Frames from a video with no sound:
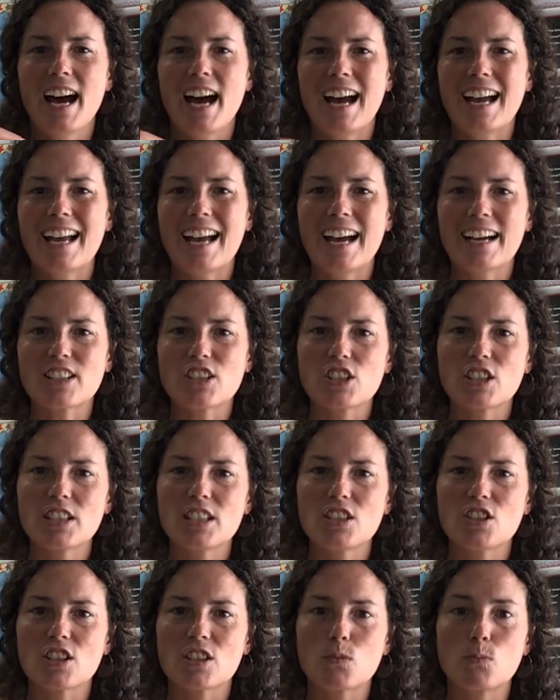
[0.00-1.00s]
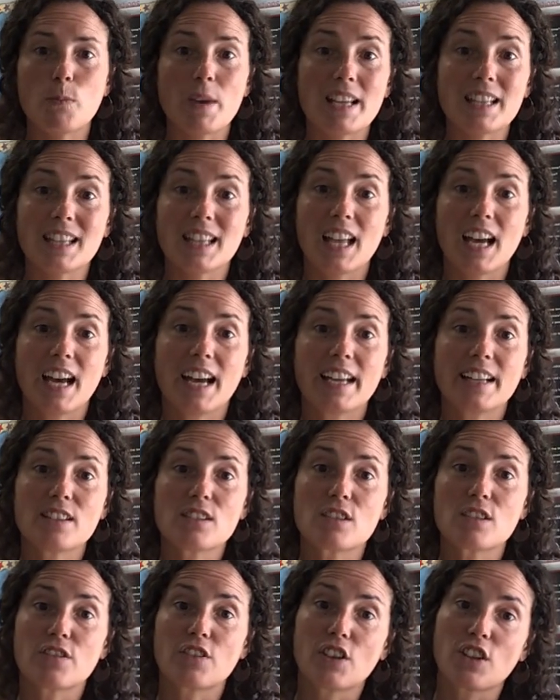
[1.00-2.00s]
I actually just made
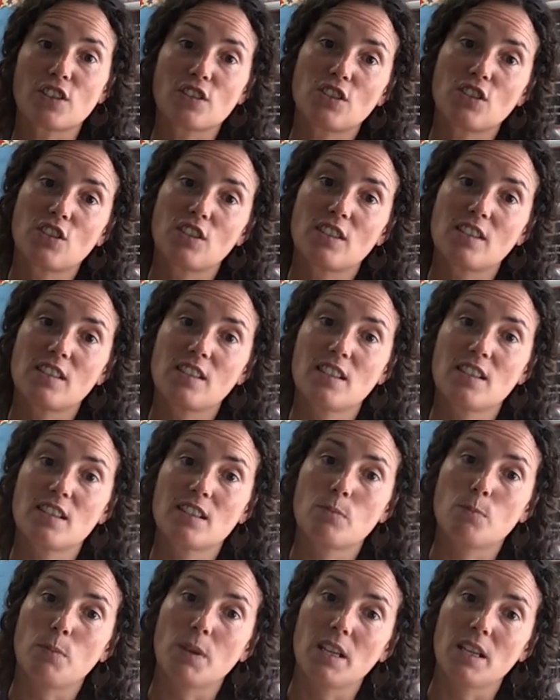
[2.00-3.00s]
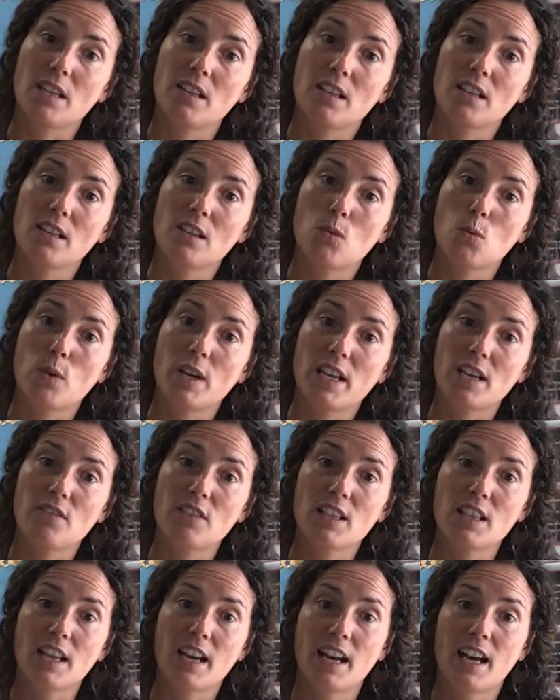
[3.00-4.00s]
lines first. So you can see this big
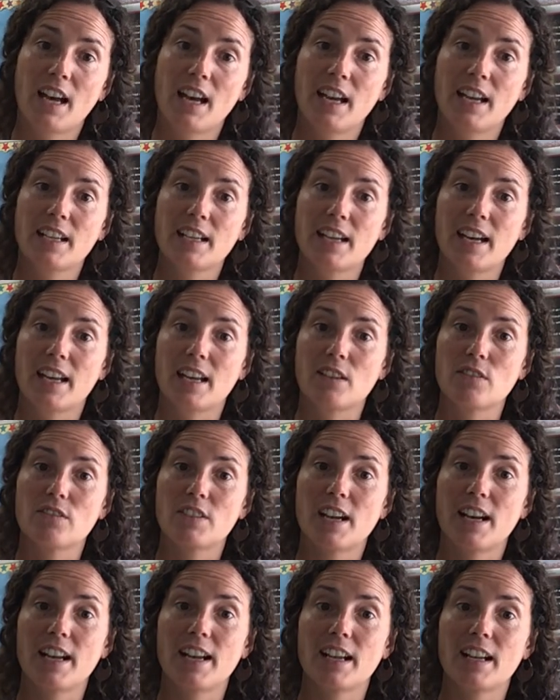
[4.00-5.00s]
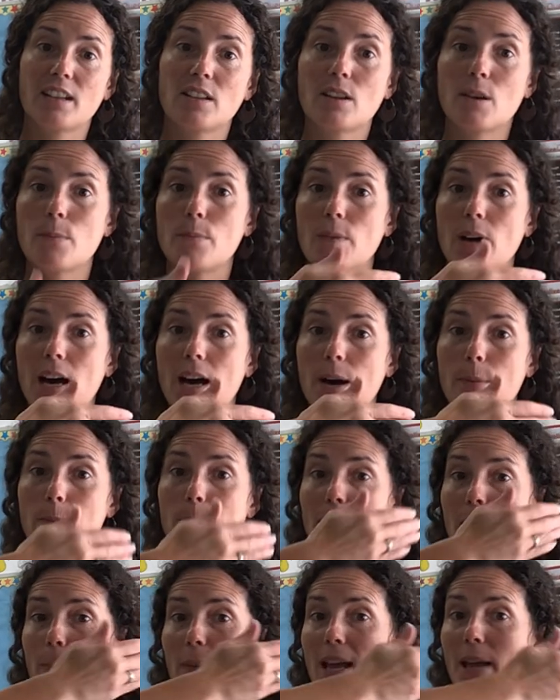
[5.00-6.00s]
wavy line kind of cutting
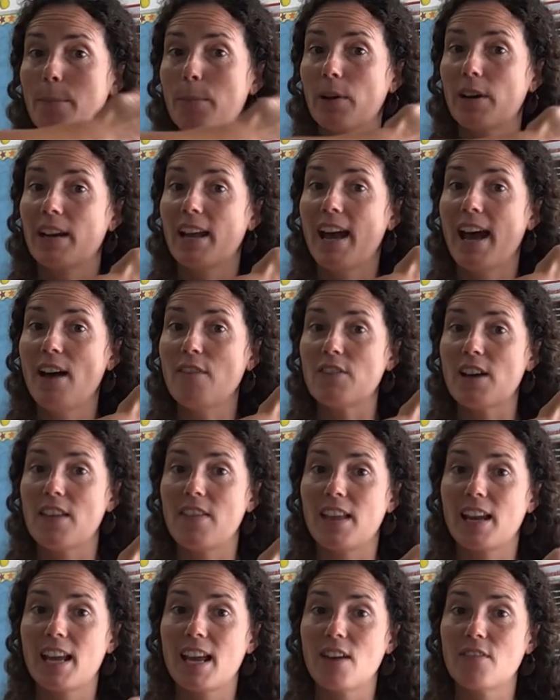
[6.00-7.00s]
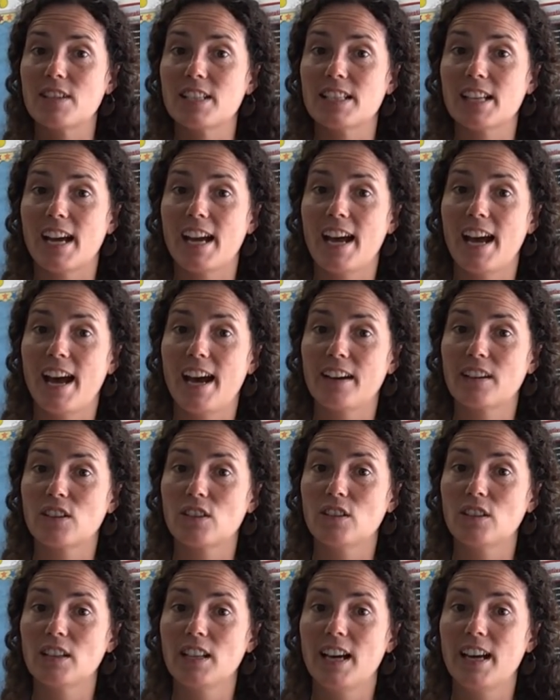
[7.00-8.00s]
my paper in half, and then I have a
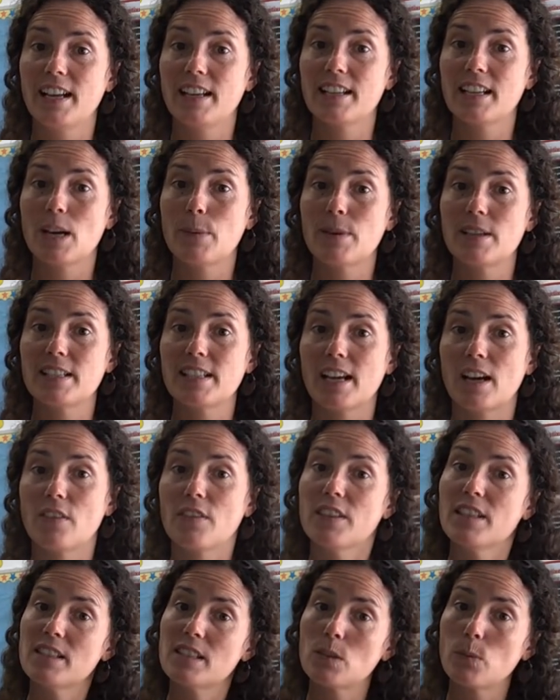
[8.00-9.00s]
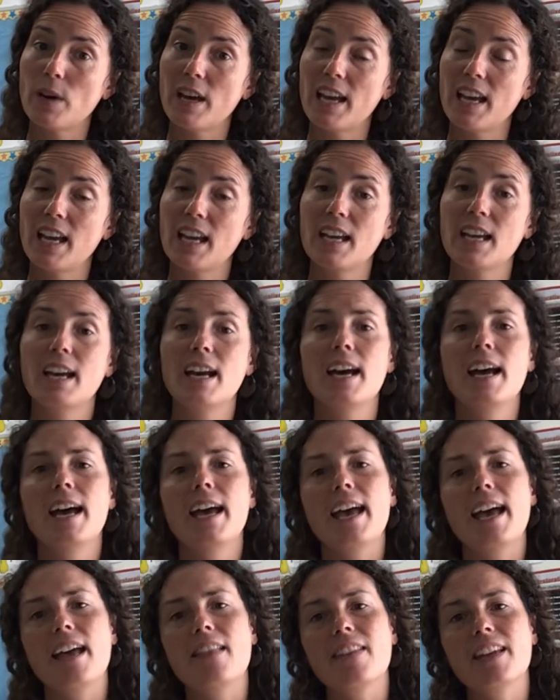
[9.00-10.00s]
diagonal line coming down this way,
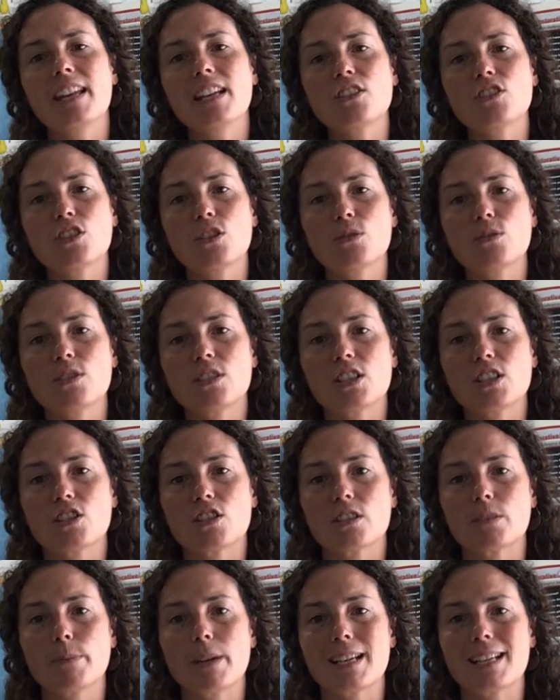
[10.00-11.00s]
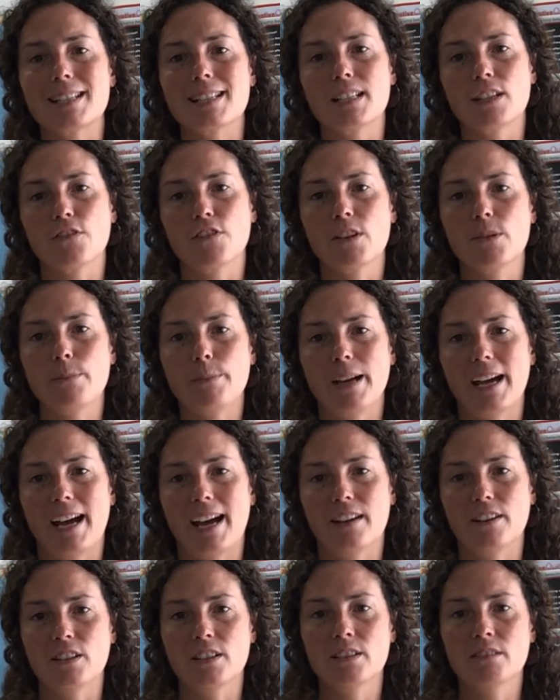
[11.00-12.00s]
and then I chose to just make a different
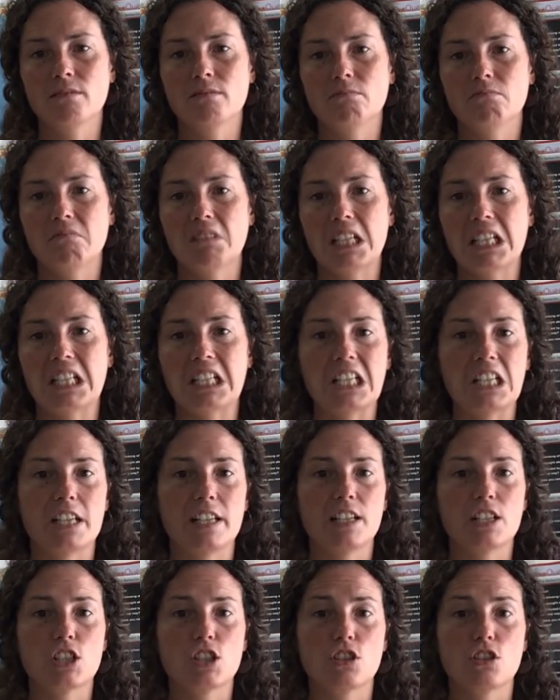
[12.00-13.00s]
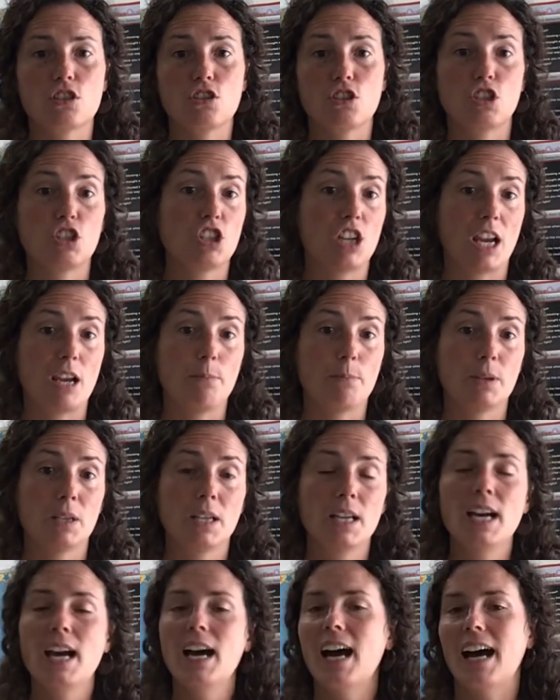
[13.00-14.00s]
pattern in each shape.
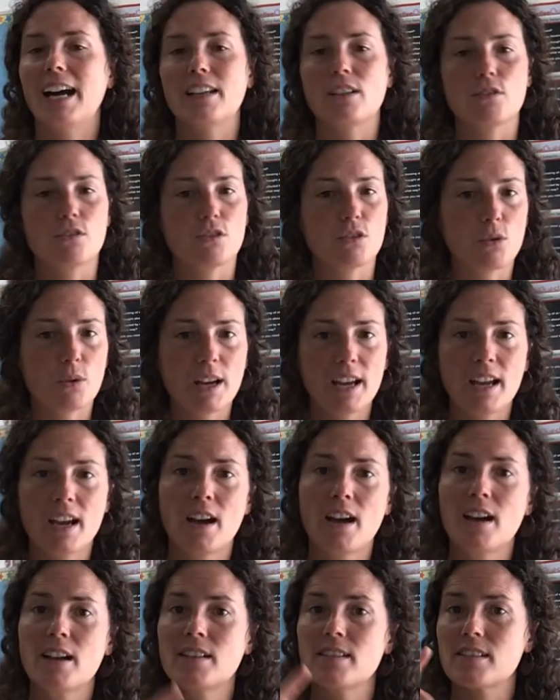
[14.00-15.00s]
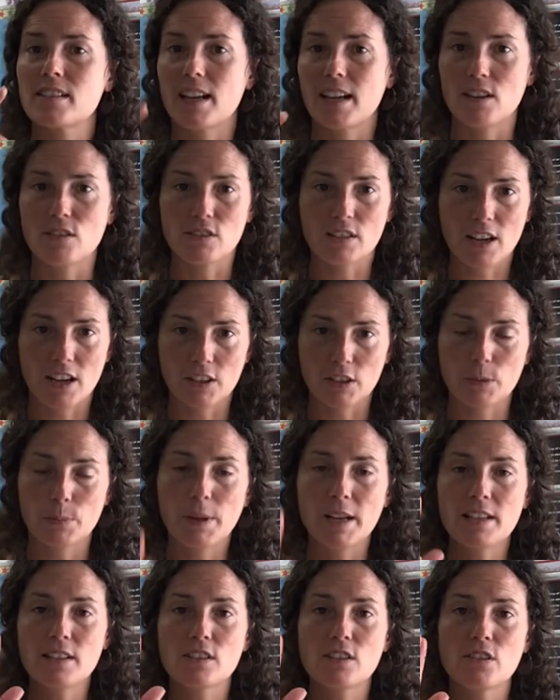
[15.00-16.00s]
I used crayons, I used colored
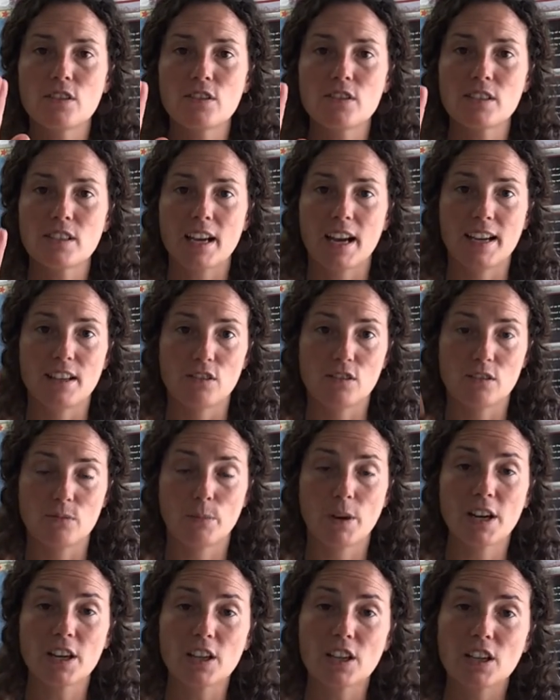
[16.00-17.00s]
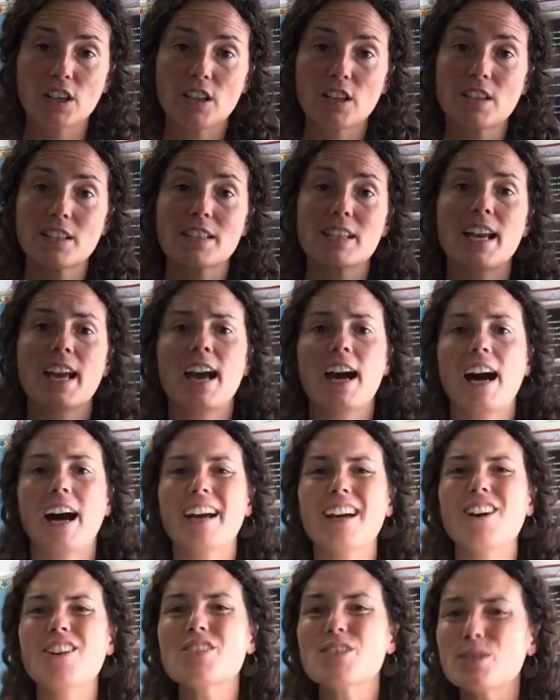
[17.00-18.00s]
pencils, I used markers.
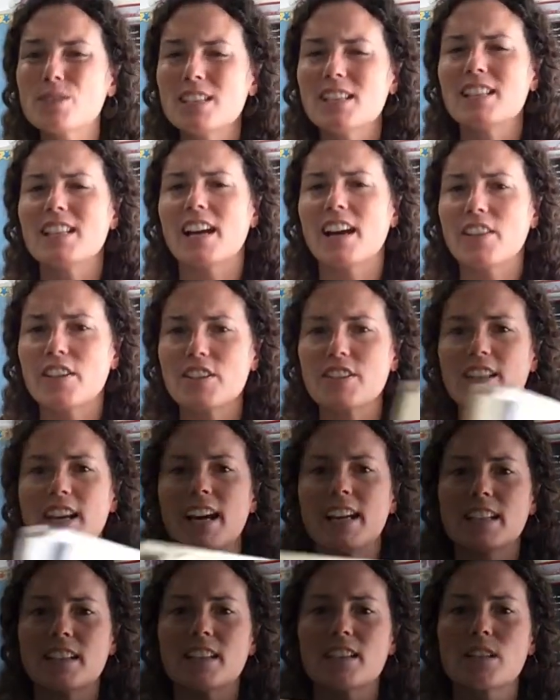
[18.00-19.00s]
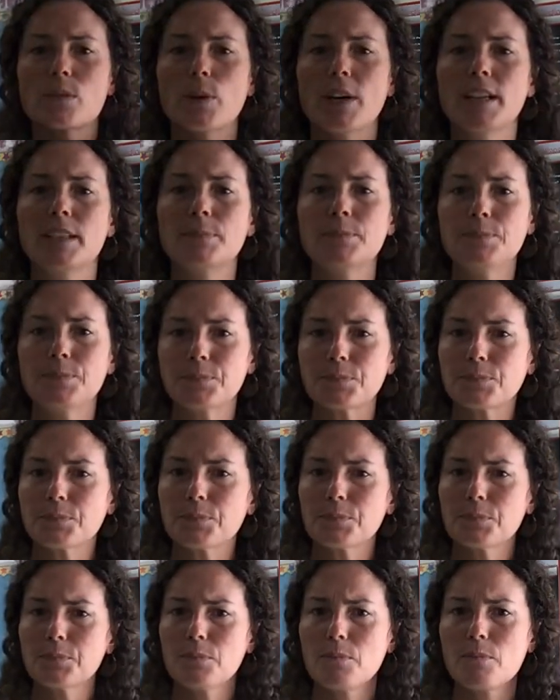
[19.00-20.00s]
I also did the other side in this one,
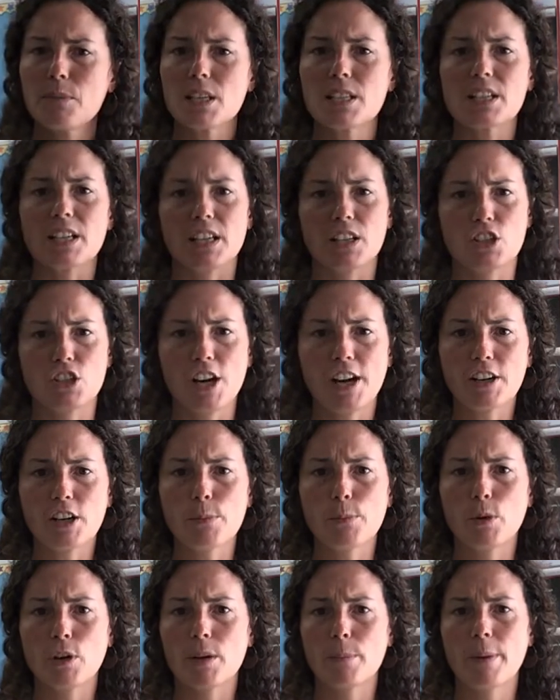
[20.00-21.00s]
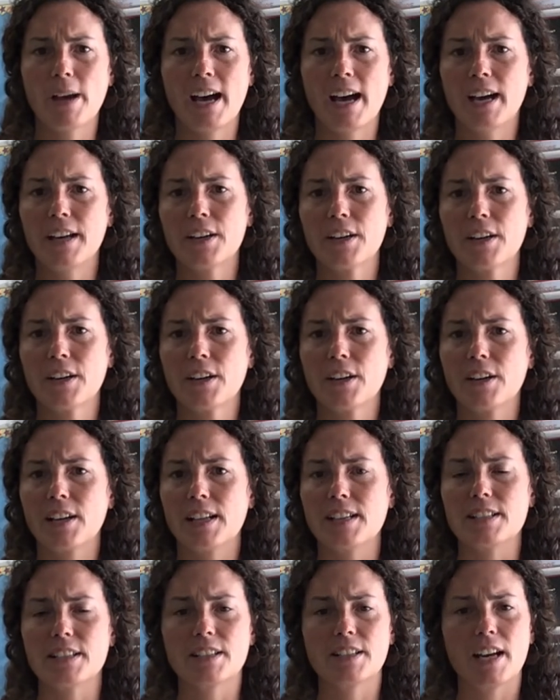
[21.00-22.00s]
did a checkerboard pattern,
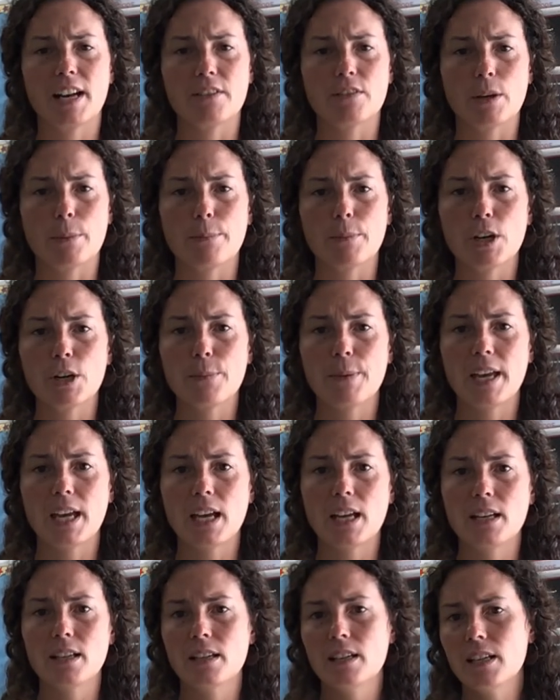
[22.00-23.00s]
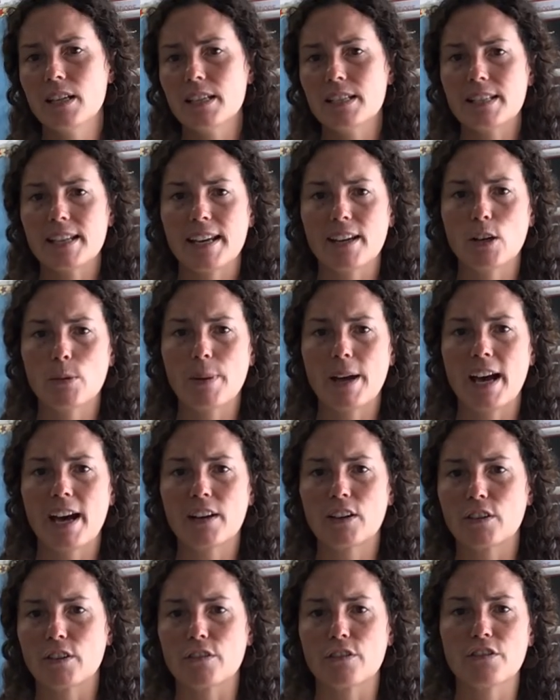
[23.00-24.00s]
I did kind of a mermaid tail
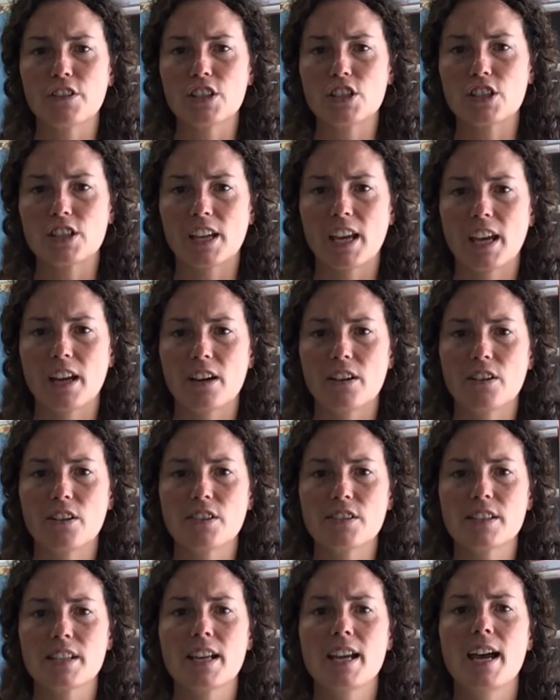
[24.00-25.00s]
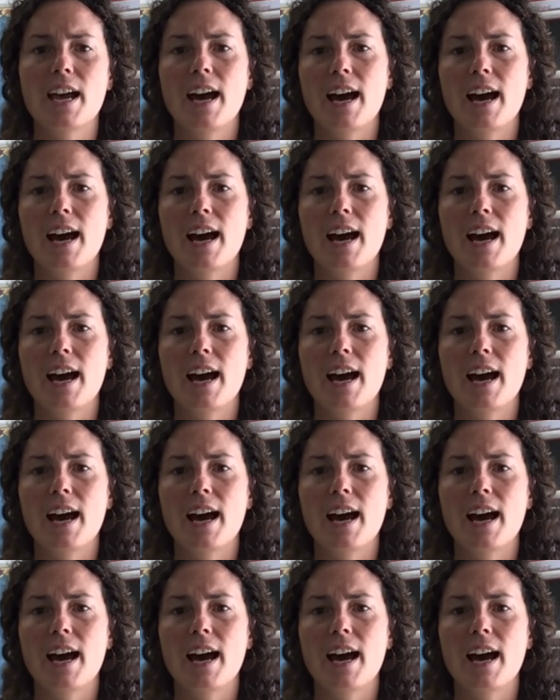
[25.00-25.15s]
pattern or fish scales,